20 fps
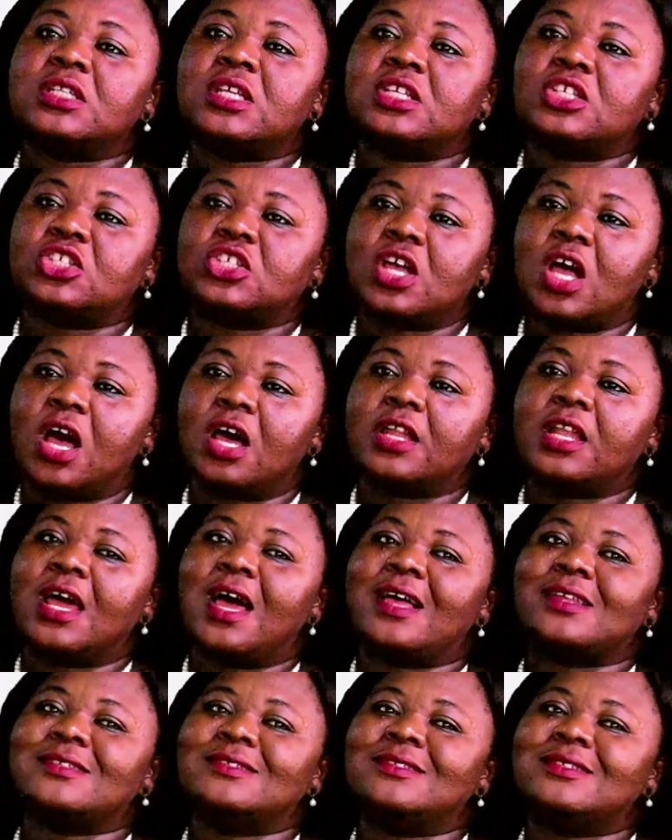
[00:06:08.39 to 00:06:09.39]
the child
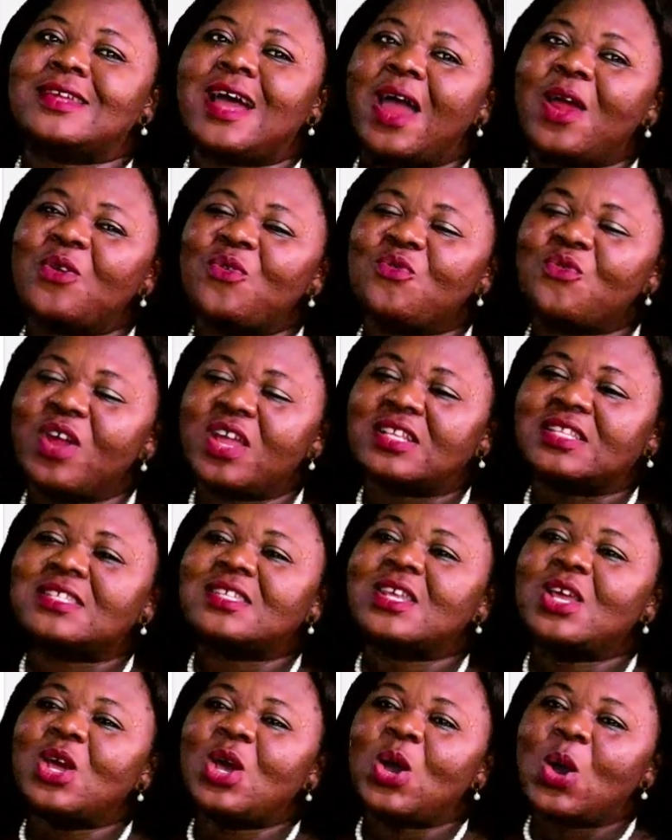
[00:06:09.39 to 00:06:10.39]
has direct
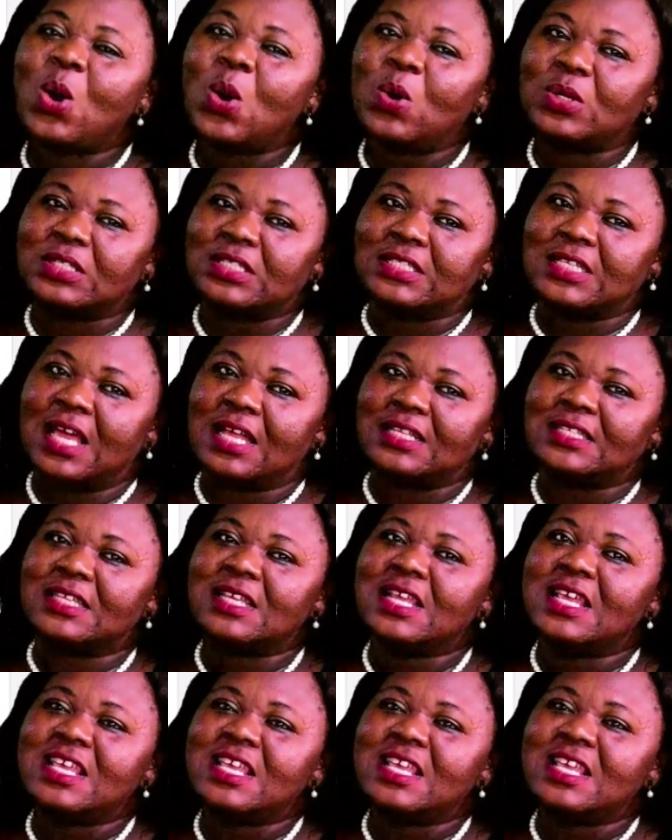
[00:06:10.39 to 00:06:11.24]
contact.